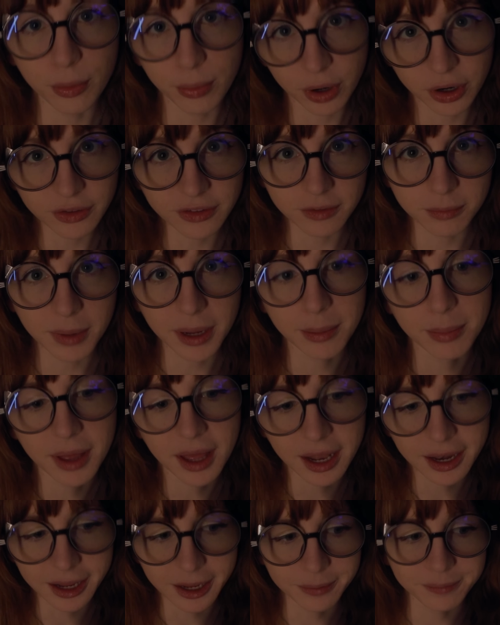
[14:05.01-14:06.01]
parts of my
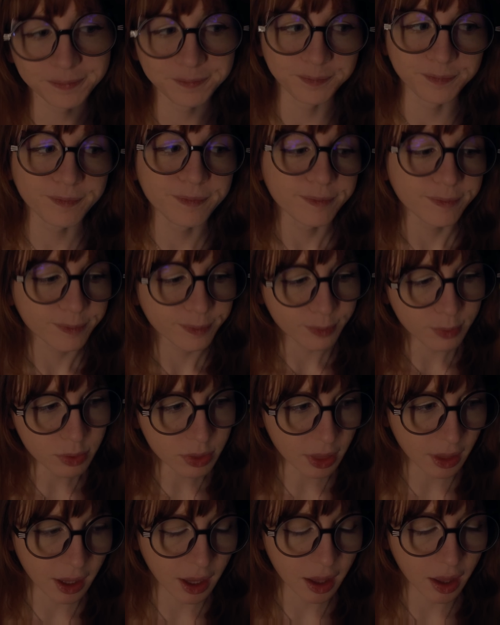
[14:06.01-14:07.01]
body.
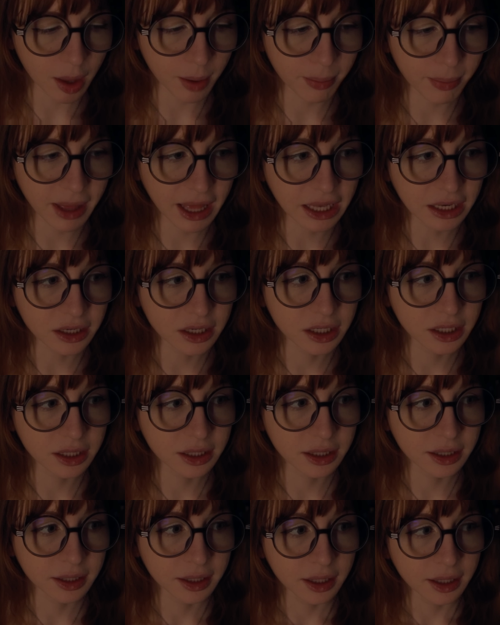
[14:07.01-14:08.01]
But
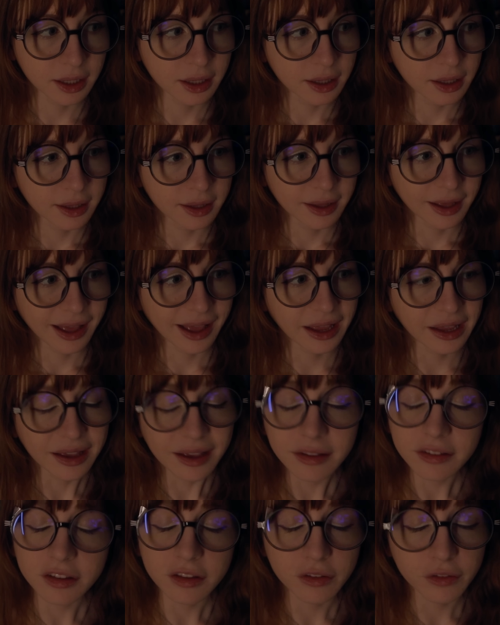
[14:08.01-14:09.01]
I
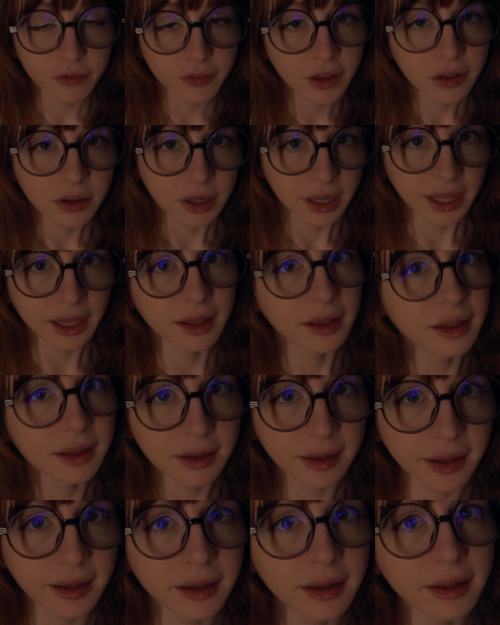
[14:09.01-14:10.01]
guess it felt like it
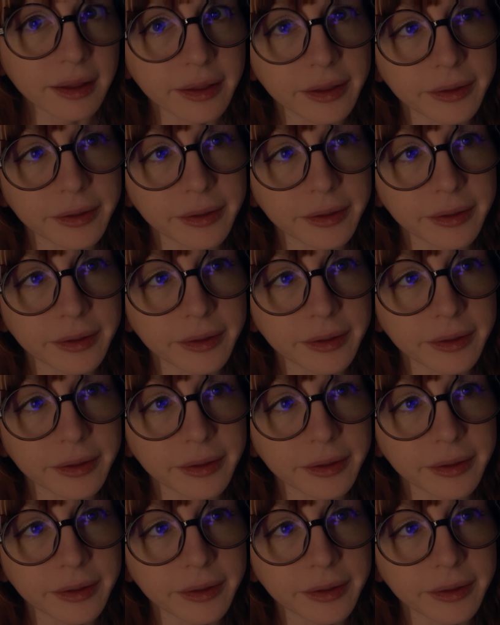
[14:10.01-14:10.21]
did.